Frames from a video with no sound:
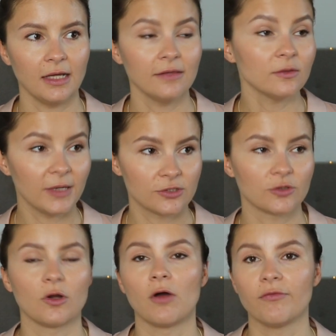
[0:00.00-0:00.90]
and the
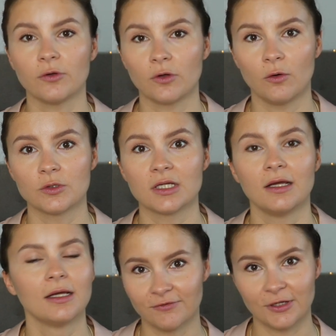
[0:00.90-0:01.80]
pattern of the coat
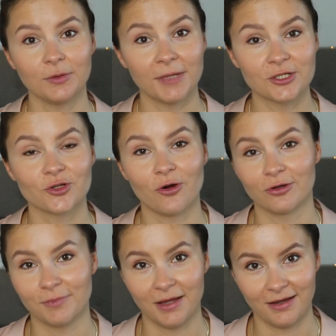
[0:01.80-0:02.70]
very much
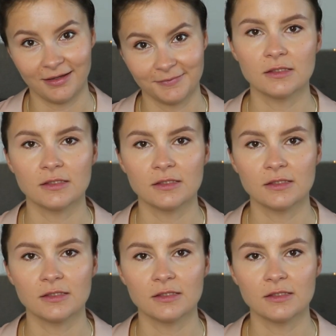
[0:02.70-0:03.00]
caught my eye.